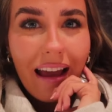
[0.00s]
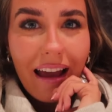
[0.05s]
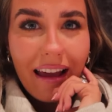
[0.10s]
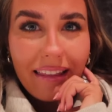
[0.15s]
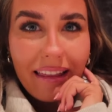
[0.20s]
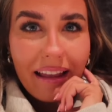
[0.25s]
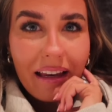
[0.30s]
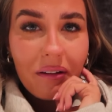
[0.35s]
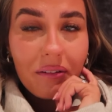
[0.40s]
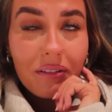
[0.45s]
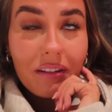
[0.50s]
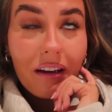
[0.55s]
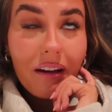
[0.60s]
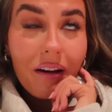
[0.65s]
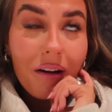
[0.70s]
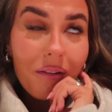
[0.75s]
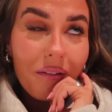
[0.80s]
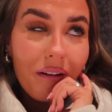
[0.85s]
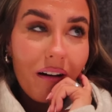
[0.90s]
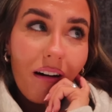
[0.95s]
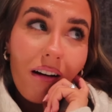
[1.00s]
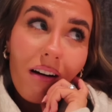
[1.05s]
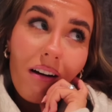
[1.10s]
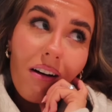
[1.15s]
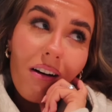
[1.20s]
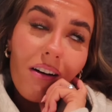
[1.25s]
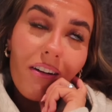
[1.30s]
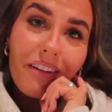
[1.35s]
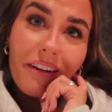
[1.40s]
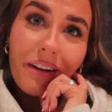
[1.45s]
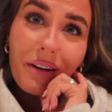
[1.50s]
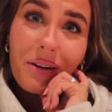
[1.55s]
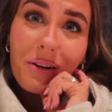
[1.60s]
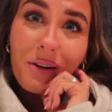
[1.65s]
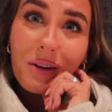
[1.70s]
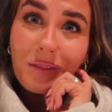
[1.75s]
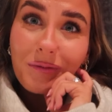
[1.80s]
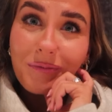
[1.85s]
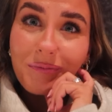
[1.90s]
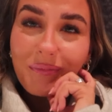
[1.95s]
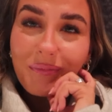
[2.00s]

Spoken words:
And then he was like, oh, well, on you go.